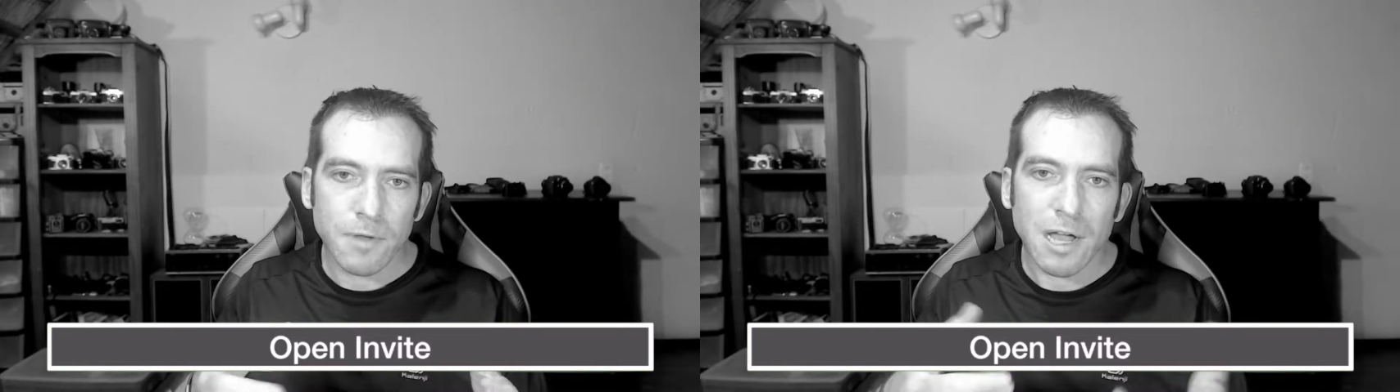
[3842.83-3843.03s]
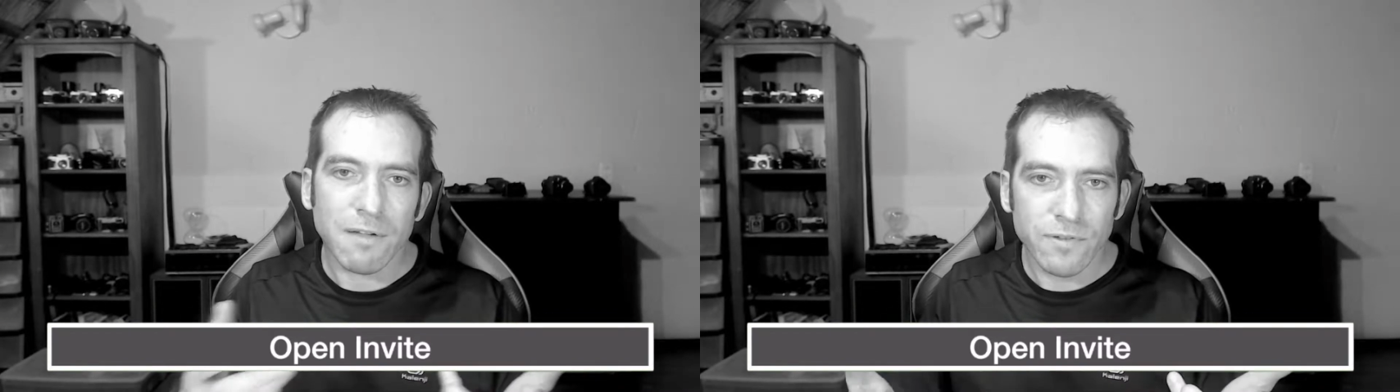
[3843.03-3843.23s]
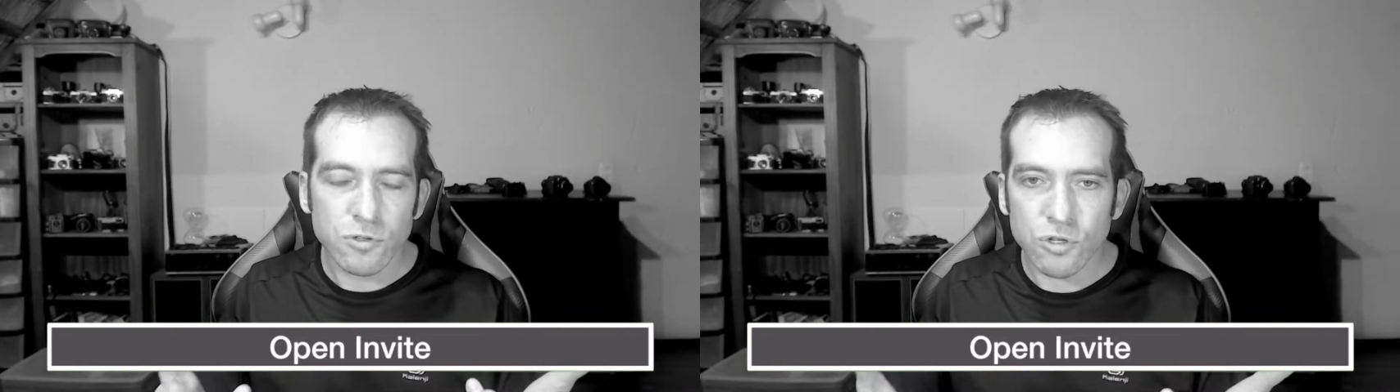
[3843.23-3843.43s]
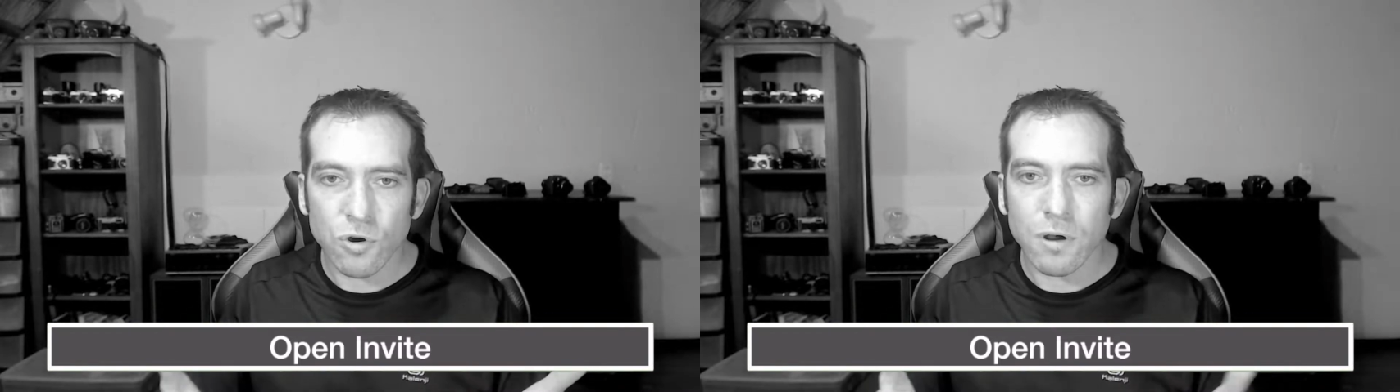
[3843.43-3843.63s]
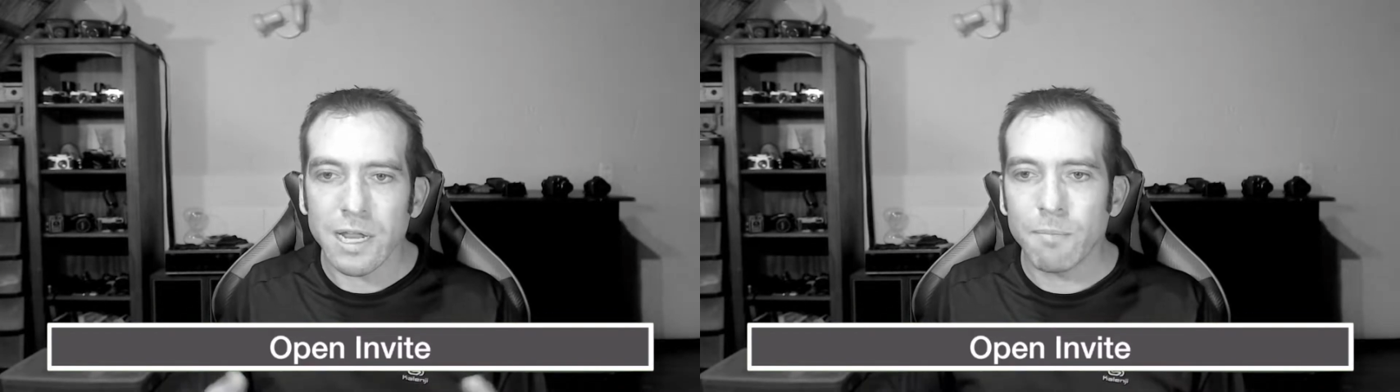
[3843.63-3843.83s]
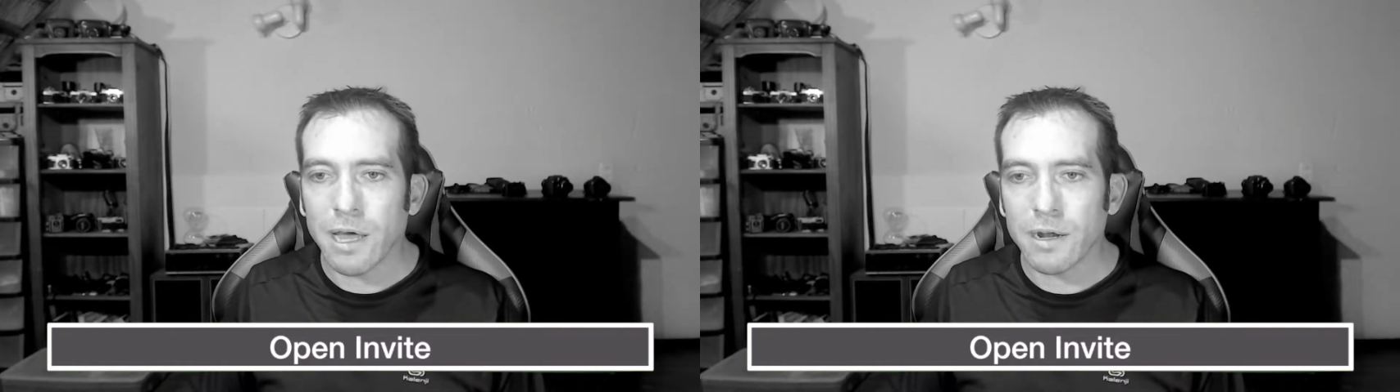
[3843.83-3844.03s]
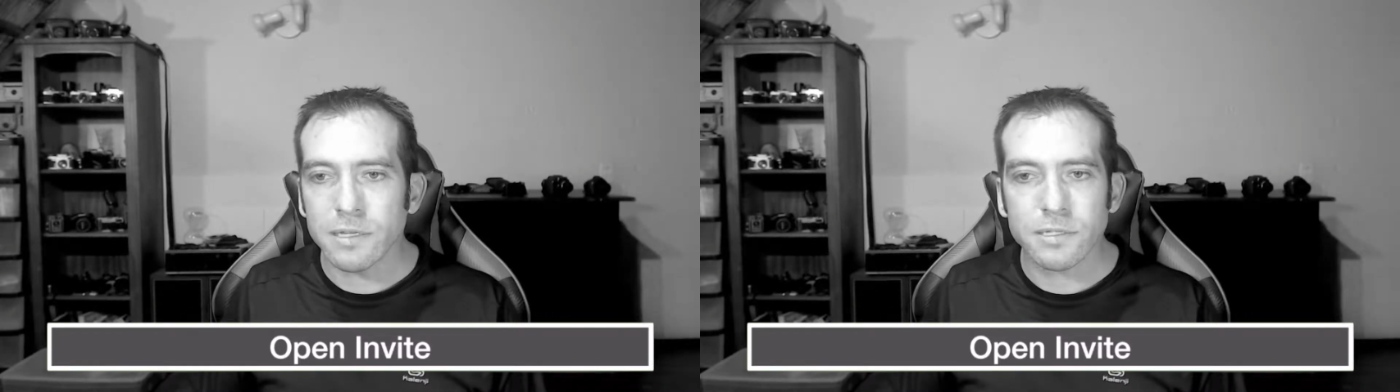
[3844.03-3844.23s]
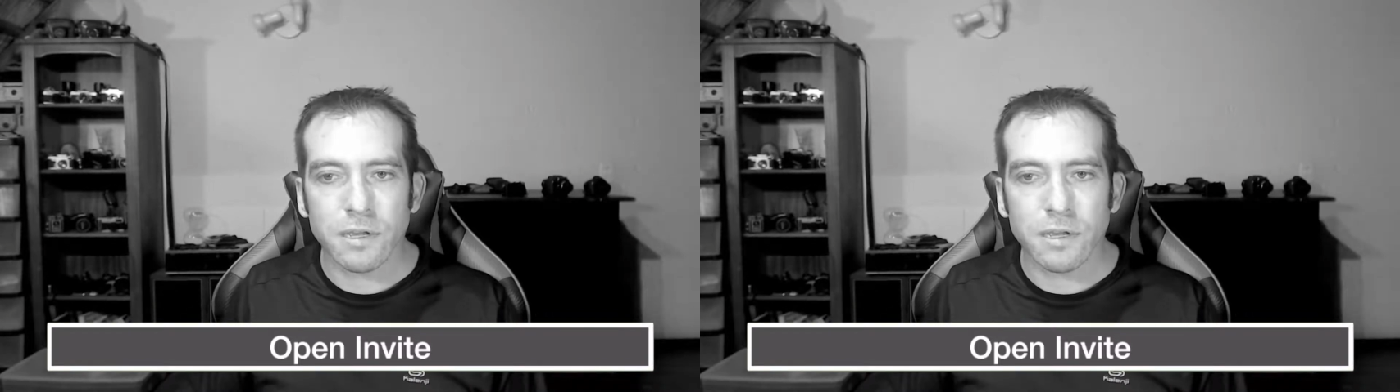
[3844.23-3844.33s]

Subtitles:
I feel strongly about it.